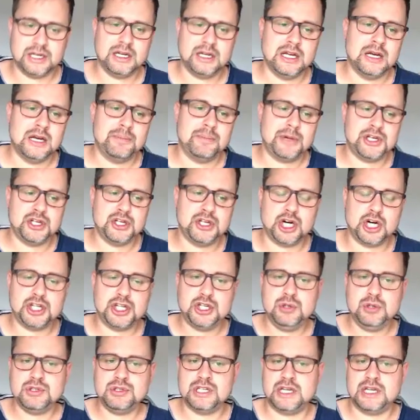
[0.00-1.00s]
But you're not
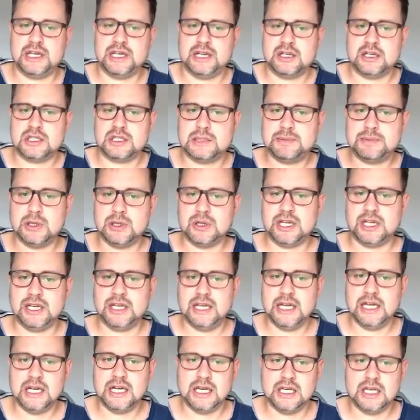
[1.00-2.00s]
using spoken
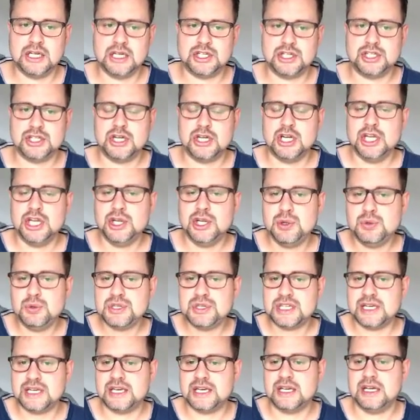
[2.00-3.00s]
English, you're
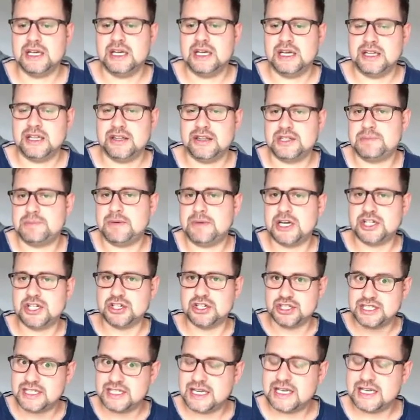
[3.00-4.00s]
using the special
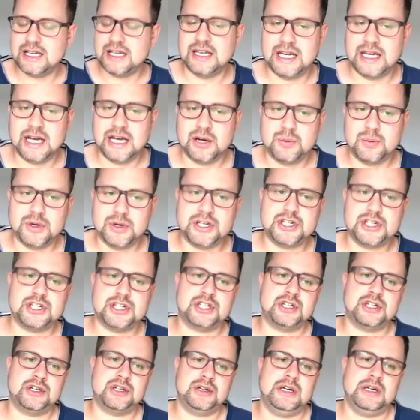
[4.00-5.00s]
Stata language,
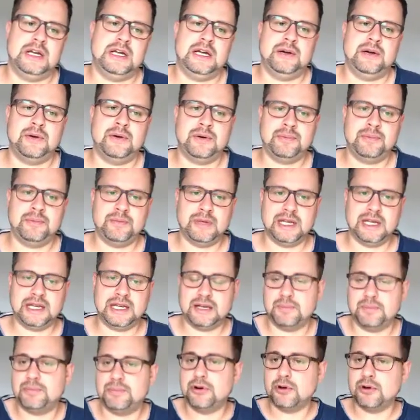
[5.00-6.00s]
like a
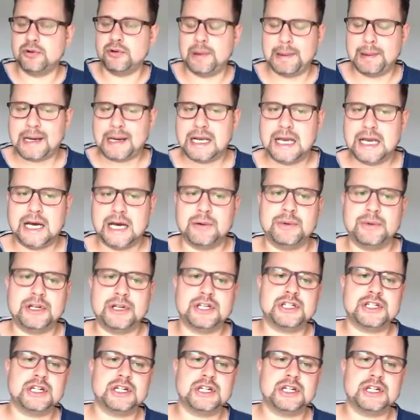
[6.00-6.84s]
programming language.